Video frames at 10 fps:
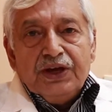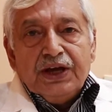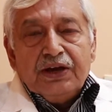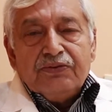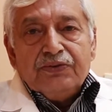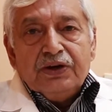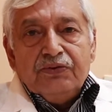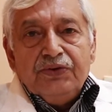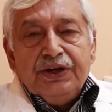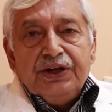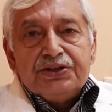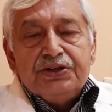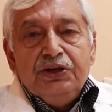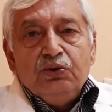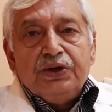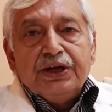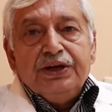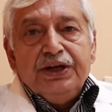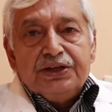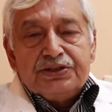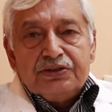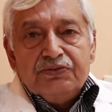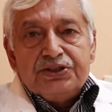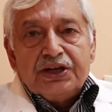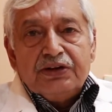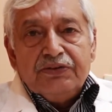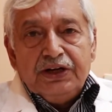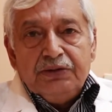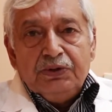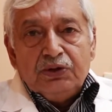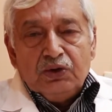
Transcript: have various new techniques which are available to